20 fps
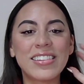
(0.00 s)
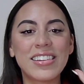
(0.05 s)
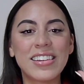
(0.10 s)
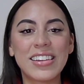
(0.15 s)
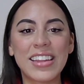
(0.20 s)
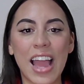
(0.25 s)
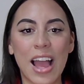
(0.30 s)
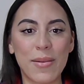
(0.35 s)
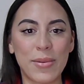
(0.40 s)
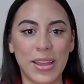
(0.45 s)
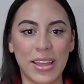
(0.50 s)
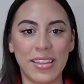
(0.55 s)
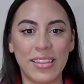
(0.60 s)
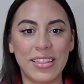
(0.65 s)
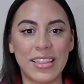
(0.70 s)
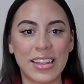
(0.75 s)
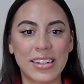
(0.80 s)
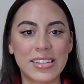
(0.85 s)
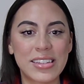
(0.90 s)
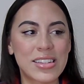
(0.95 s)
Gabby,
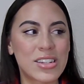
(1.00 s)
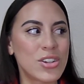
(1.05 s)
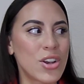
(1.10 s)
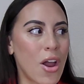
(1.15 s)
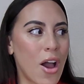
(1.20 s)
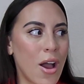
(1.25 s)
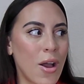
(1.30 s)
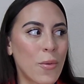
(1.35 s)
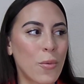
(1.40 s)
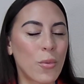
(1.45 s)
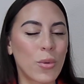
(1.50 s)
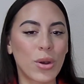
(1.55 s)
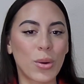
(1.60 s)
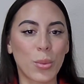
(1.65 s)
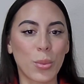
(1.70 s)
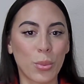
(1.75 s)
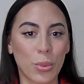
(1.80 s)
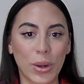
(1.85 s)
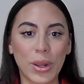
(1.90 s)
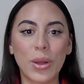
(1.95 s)
that's not what a
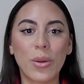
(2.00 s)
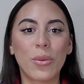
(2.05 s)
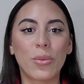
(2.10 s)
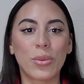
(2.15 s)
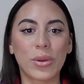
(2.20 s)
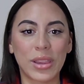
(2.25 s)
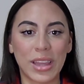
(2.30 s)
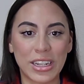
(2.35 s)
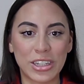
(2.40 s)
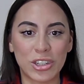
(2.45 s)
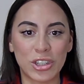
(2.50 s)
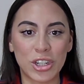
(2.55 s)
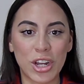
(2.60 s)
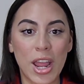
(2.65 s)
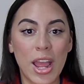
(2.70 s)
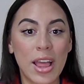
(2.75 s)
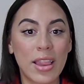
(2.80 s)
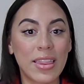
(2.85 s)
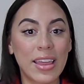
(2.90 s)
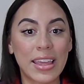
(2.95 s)
real relationship.
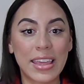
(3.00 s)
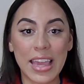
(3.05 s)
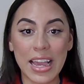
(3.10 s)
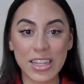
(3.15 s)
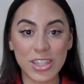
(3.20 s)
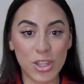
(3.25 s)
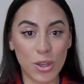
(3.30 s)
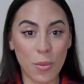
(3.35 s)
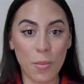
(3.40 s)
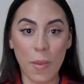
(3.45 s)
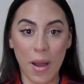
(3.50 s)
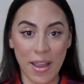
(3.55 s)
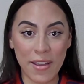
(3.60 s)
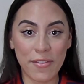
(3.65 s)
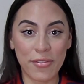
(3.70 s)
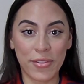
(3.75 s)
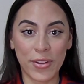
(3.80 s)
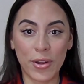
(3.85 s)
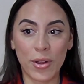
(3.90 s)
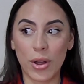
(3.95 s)
Like yes, you might
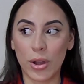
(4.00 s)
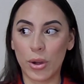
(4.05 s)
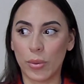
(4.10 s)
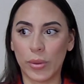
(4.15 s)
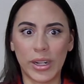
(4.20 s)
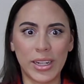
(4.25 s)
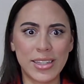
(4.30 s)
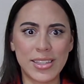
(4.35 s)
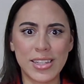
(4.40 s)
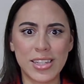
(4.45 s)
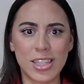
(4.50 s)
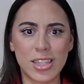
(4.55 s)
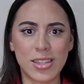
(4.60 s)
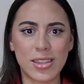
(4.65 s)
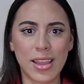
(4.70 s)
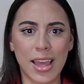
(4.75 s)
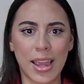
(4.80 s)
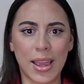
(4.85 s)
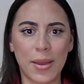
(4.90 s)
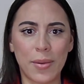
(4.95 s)
feel a crazy
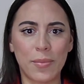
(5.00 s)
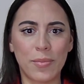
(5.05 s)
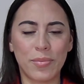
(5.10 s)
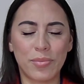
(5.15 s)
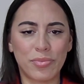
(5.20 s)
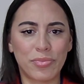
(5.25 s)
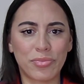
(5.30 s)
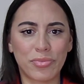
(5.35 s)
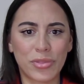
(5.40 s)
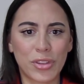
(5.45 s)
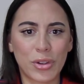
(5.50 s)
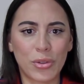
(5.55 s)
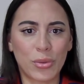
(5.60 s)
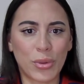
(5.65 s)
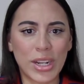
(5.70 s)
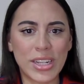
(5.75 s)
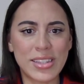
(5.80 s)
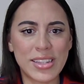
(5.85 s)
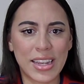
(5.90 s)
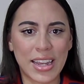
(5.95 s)
like
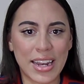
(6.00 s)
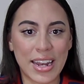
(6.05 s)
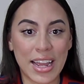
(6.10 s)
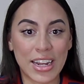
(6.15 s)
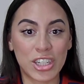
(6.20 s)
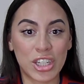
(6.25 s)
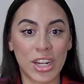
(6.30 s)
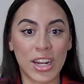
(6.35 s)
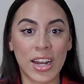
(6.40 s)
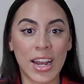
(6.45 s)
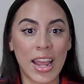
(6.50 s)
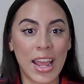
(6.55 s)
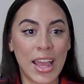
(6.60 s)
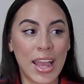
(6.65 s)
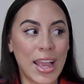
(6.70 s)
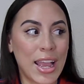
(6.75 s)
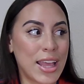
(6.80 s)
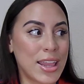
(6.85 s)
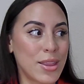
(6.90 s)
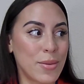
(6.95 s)
crazy connection
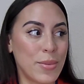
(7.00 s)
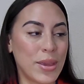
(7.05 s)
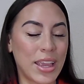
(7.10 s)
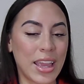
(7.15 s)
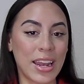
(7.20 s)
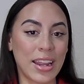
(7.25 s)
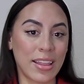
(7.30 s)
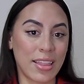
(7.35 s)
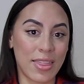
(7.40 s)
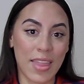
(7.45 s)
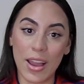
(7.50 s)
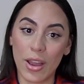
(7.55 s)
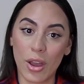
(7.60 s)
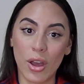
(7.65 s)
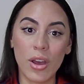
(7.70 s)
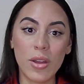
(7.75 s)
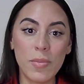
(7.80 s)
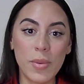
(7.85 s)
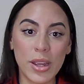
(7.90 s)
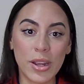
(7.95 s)
in the beginning, then that
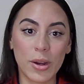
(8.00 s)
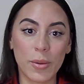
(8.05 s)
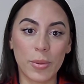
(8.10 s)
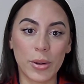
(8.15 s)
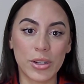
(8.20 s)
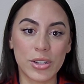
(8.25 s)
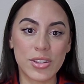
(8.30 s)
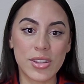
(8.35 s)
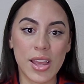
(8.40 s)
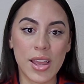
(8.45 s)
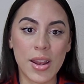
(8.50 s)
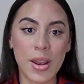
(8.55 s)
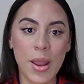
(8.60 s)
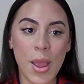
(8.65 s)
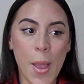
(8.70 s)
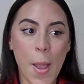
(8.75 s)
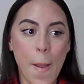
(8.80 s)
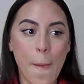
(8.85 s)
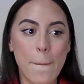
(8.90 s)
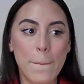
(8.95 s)
could be your person.
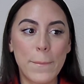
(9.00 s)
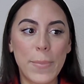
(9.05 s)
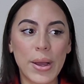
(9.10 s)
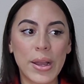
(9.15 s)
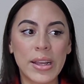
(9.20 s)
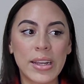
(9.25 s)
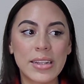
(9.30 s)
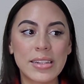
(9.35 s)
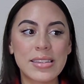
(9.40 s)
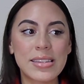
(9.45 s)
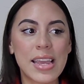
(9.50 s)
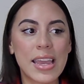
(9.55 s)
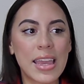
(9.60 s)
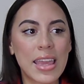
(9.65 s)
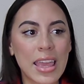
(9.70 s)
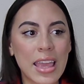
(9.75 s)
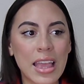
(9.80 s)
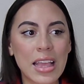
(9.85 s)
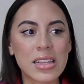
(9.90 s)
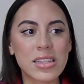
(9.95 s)
But
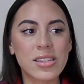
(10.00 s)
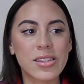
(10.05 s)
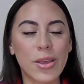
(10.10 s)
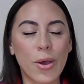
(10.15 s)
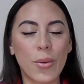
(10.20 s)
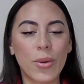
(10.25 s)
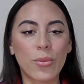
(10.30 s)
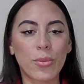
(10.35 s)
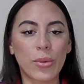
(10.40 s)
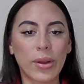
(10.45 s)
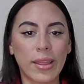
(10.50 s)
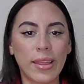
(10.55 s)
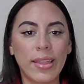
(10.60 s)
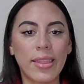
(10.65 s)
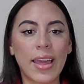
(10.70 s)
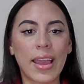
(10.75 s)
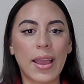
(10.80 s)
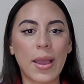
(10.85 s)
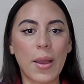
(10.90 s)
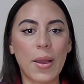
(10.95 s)
taking it slow and really
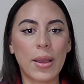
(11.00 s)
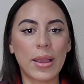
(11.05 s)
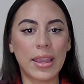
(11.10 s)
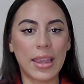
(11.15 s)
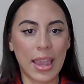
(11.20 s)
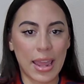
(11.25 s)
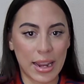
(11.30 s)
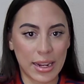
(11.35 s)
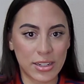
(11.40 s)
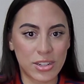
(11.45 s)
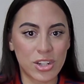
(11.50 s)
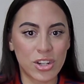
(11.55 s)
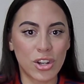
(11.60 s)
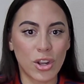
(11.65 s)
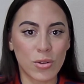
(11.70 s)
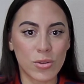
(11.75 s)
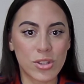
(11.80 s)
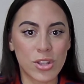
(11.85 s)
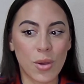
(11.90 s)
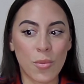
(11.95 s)
like getting to
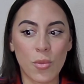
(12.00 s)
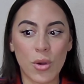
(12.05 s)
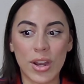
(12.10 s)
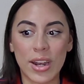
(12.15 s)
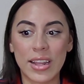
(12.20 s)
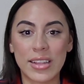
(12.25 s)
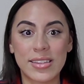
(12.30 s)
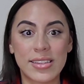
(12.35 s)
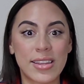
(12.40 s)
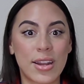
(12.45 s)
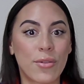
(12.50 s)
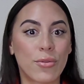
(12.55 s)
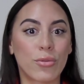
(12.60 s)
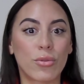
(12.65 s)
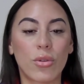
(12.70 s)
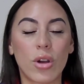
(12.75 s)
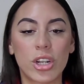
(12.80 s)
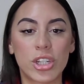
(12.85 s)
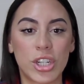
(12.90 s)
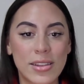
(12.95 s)
know someone instead of
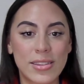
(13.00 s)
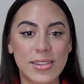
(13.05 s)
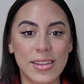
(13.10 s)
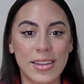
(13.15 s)
rushing to